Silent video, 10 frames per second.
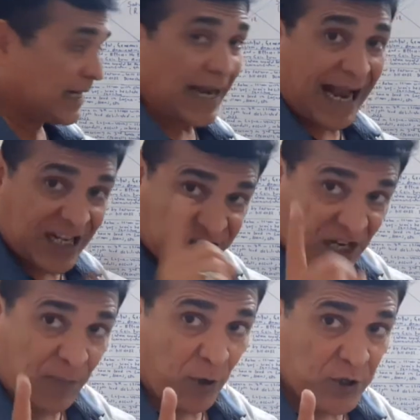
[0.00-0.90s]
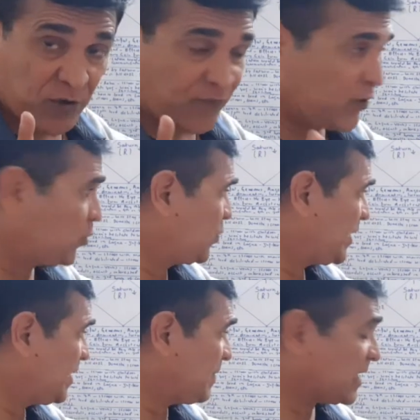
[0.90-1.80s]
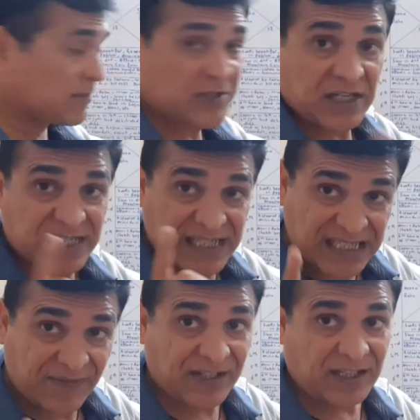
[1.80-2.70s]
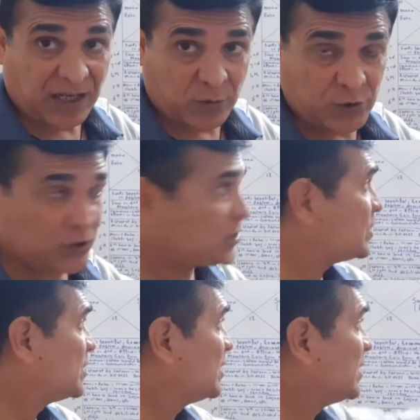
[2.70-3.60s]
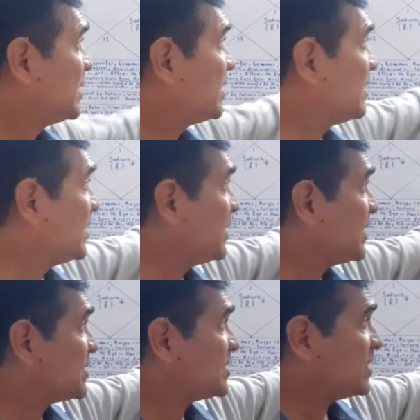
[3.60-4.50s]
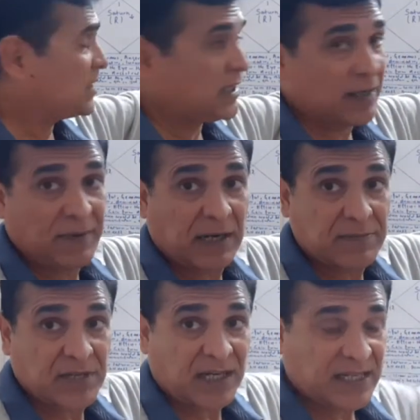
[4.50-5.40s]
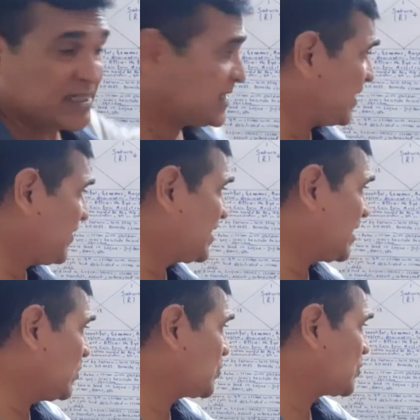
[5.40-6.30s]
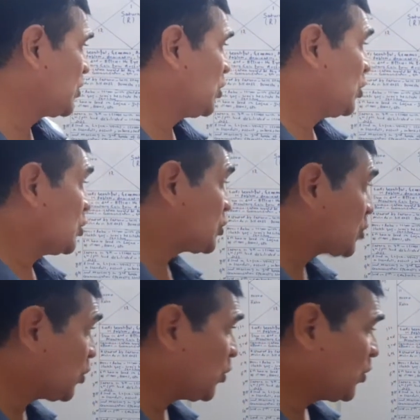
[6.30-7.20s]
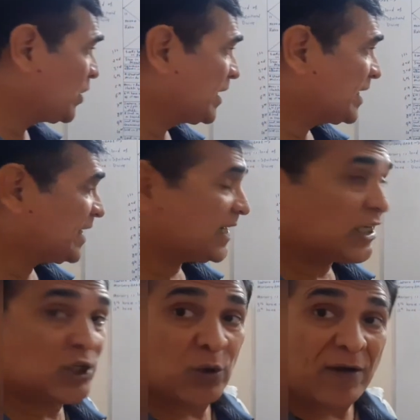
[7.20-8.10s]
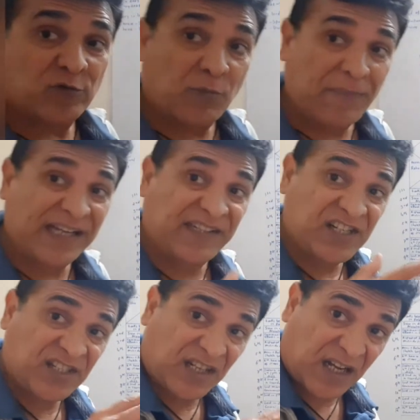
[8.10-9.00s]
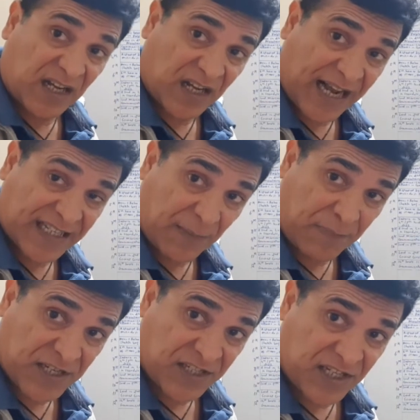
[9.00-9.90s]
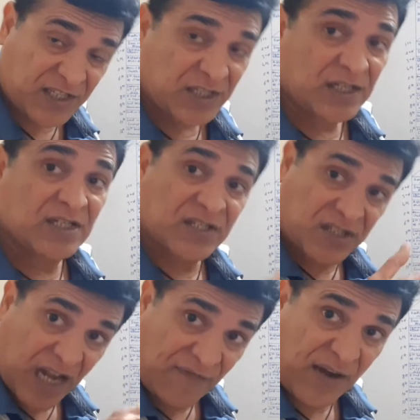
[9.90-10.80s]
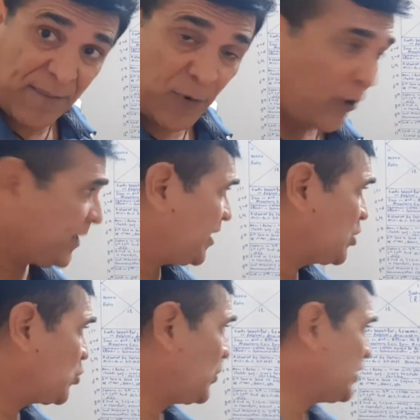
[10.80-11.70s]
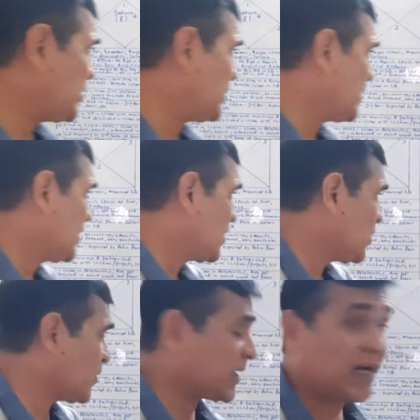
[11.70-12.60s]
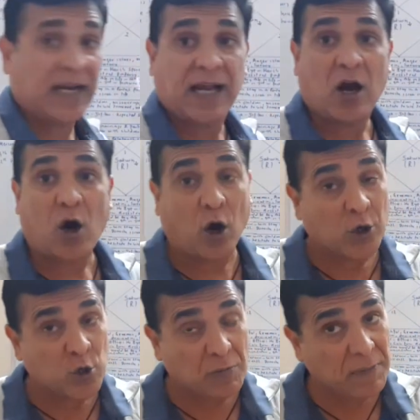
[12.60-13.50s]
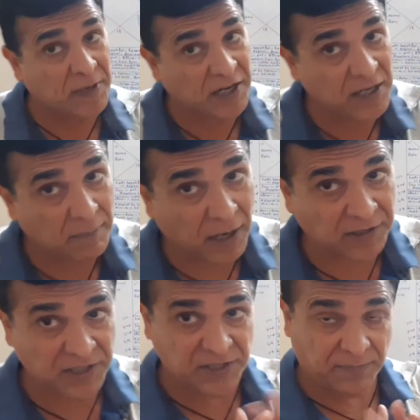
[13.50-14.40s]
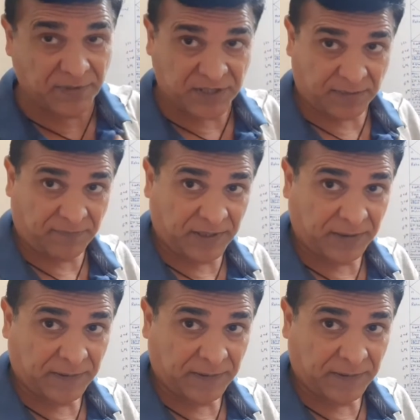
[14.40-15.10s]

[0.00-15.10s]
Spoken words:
astral point of view, it becomes the 7th house. Here it is. It becomes the 7th house. So you have to make this as a business, self-employed into it, okay? Or you may be in a partnership with someone.